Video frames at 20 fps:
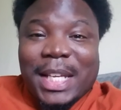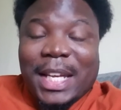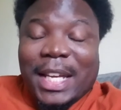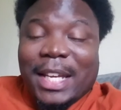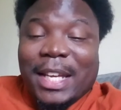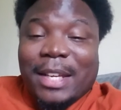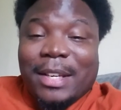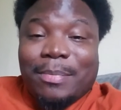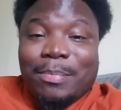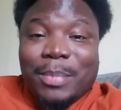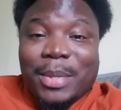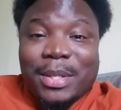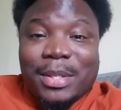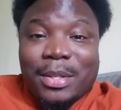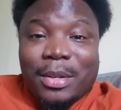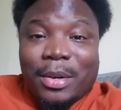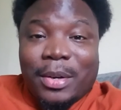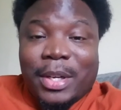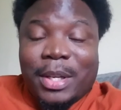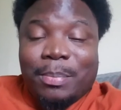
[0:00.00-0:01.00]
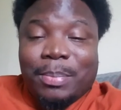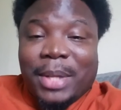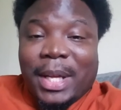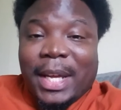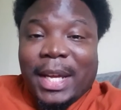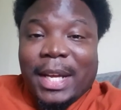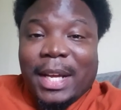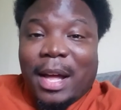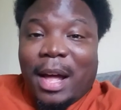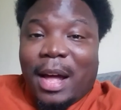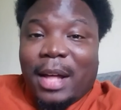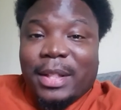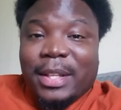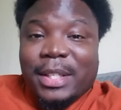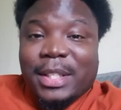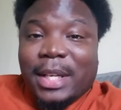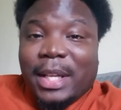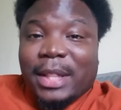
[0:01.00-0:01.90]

in Missouri playing college.